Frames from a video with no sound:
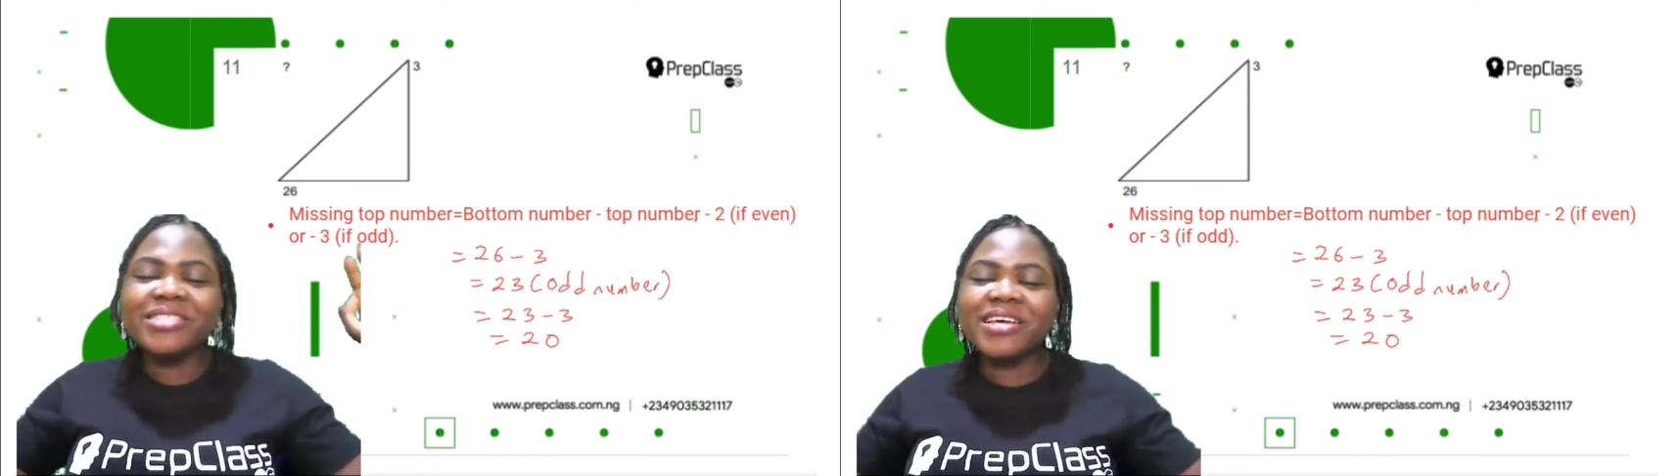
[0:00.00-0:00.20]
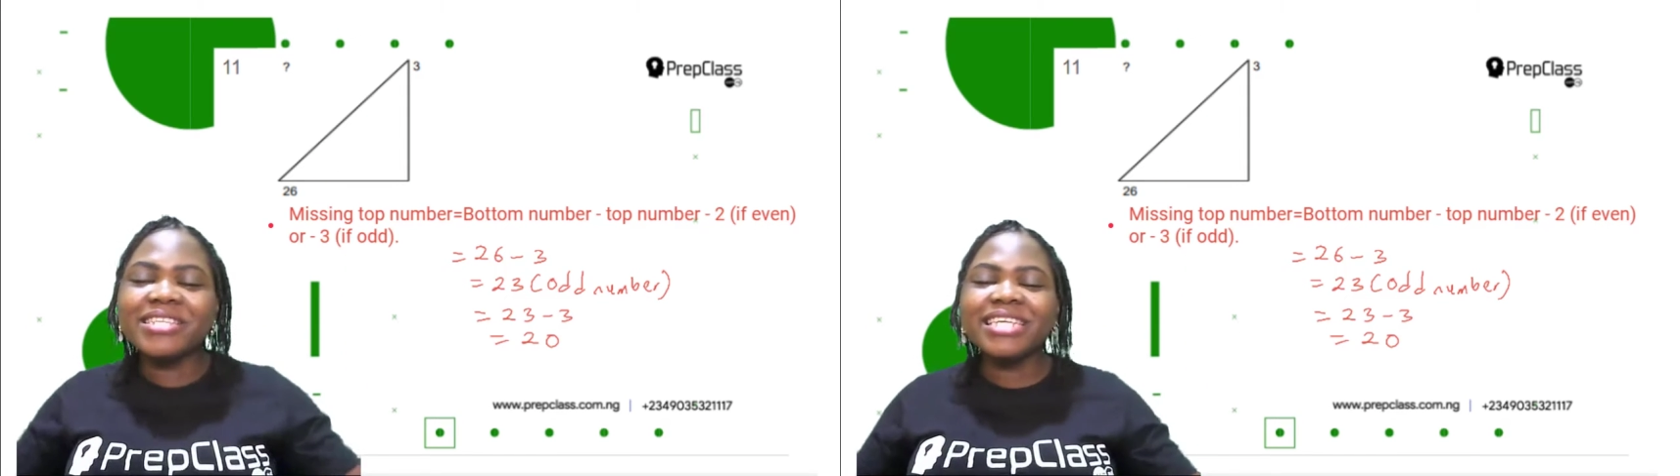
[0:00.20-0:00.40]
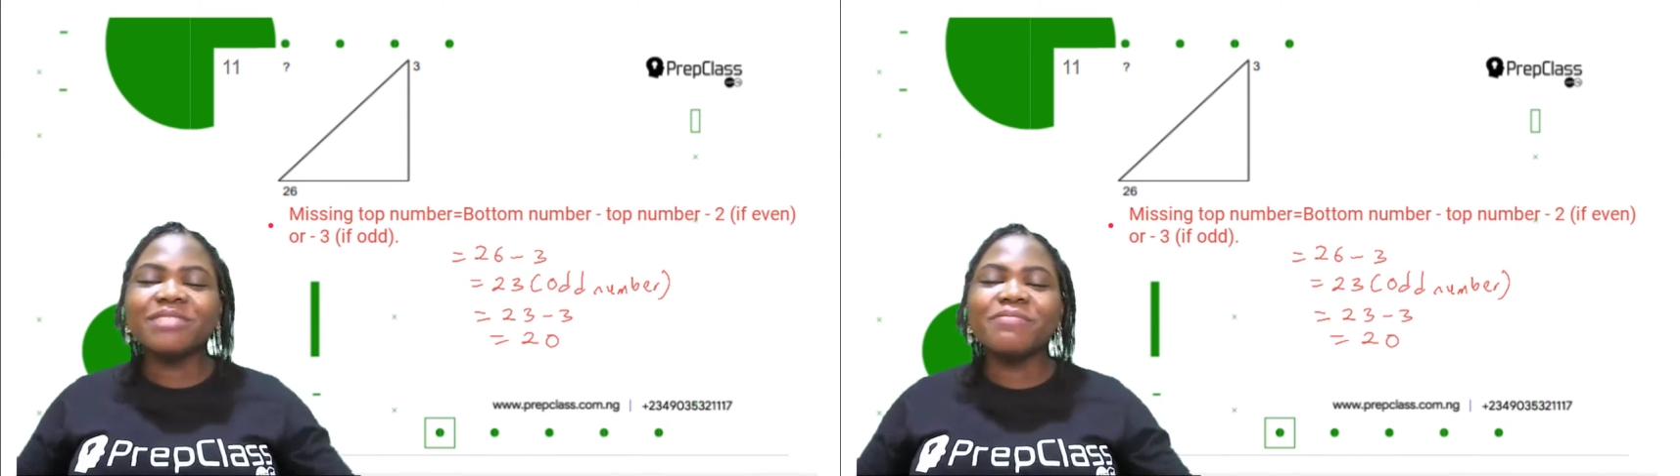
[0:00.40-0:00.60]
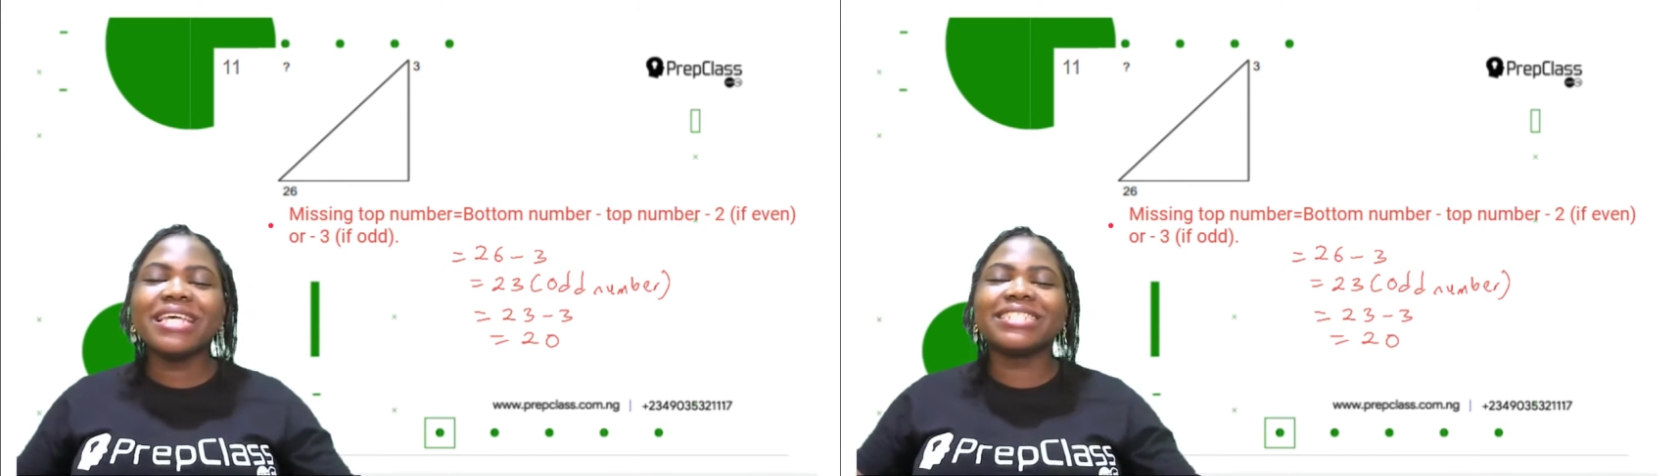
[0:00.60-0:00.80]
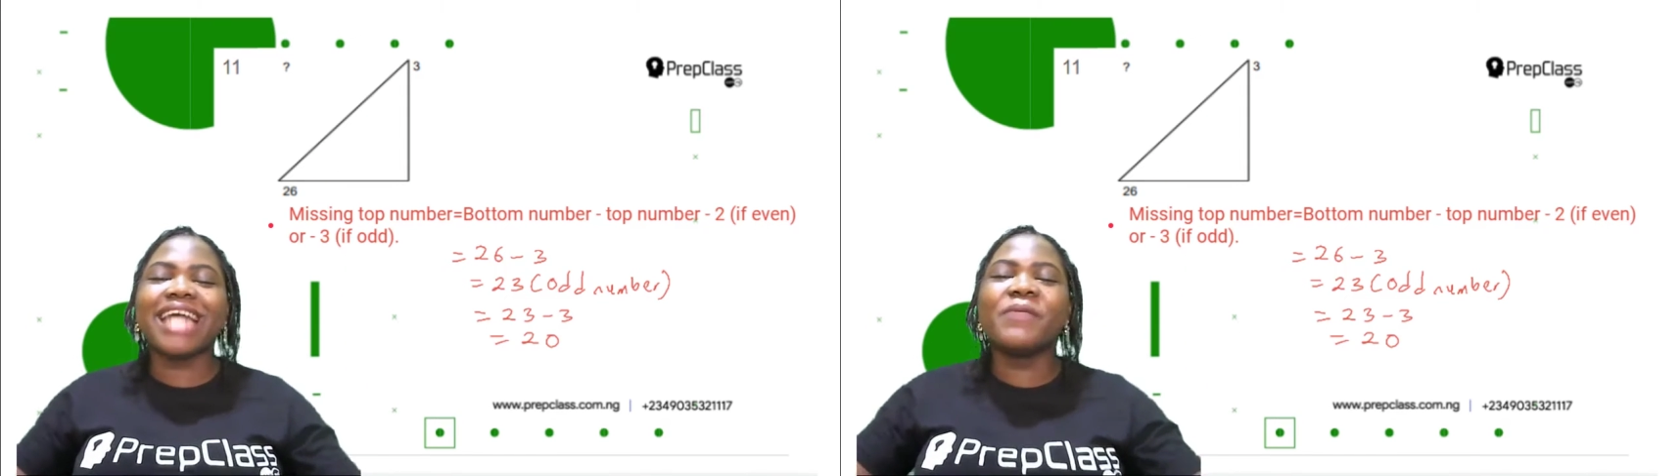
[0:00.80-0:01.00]
So this
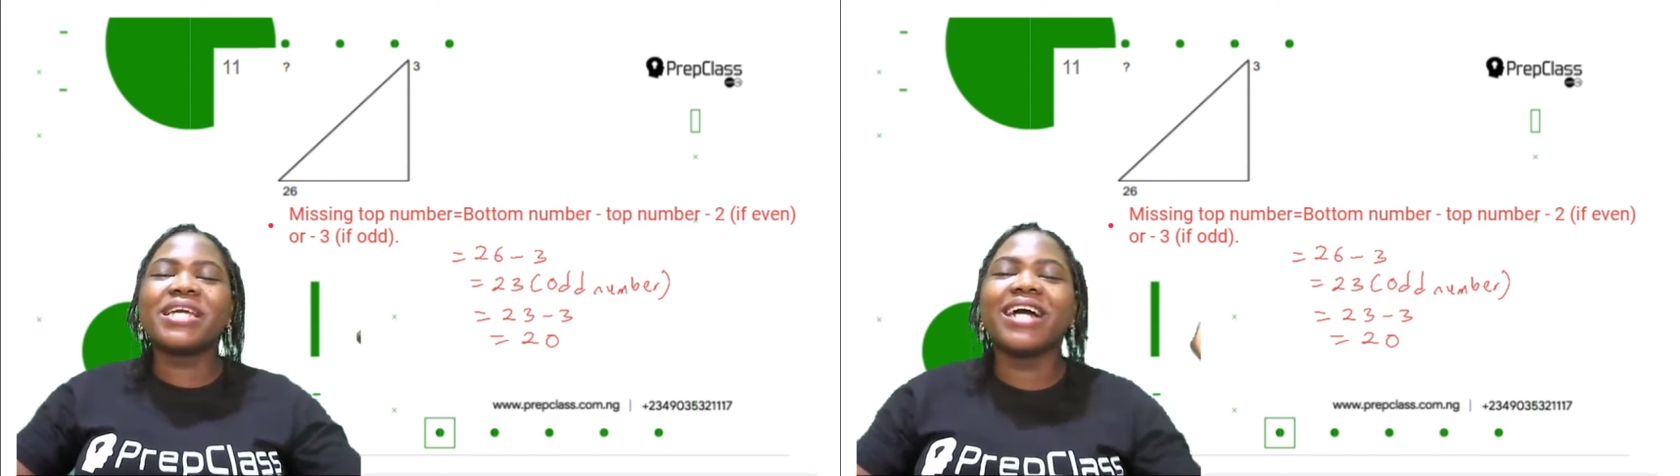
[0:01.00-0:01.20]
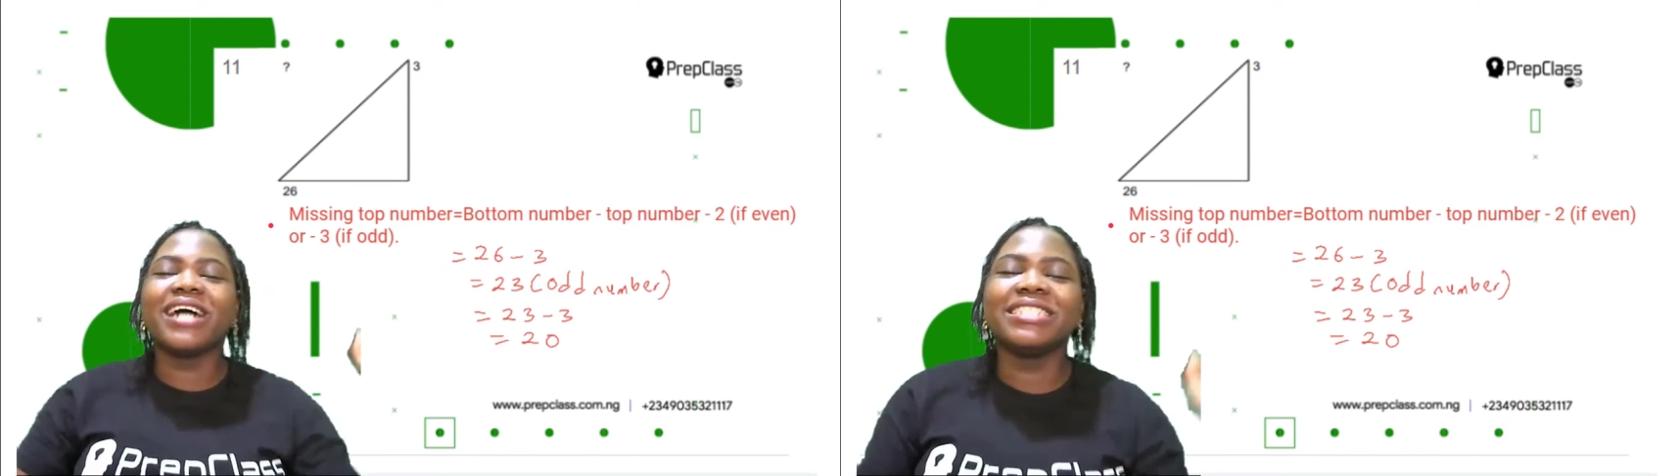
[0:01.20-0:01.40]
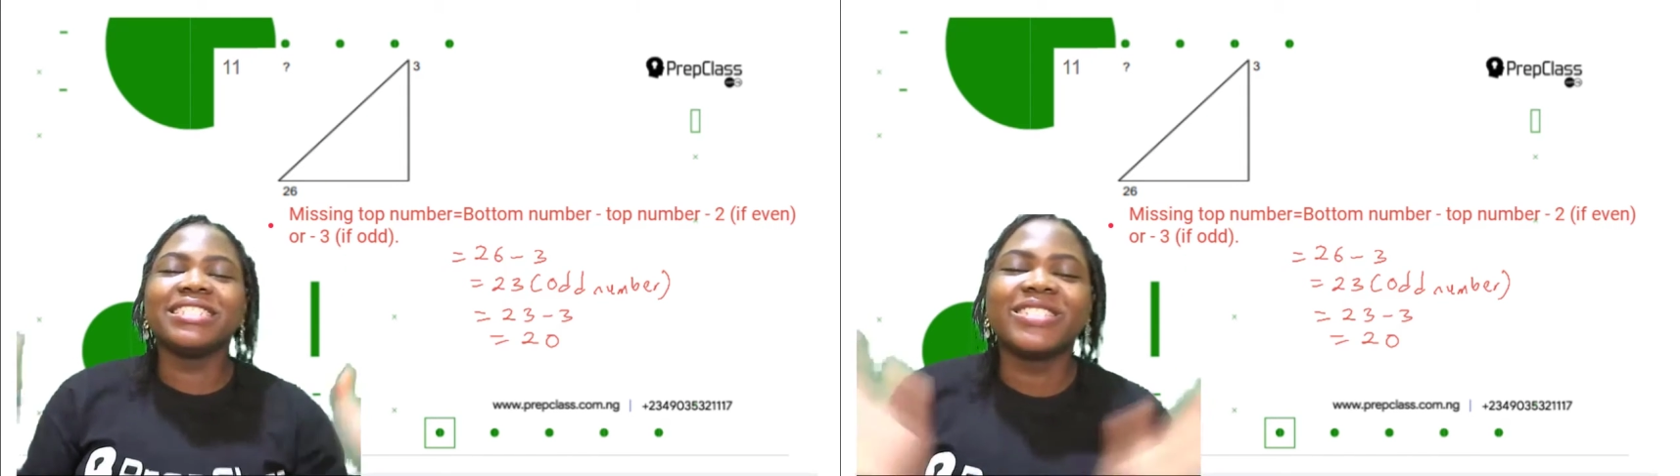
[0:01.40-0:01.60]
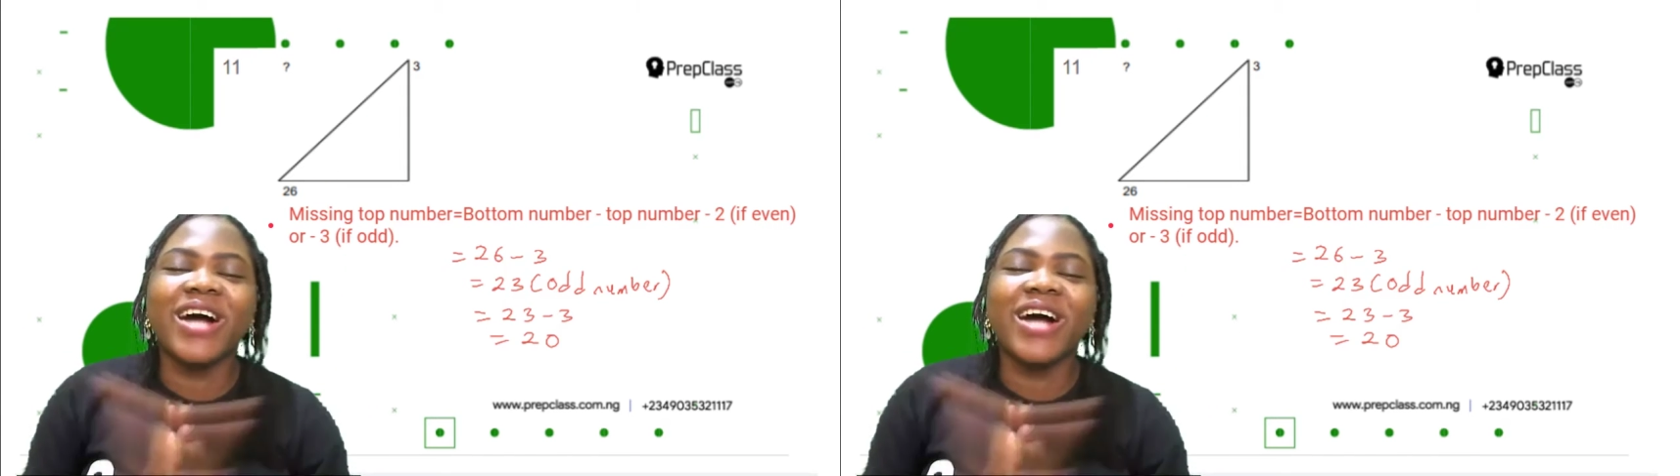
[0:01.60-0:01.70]
means that we got it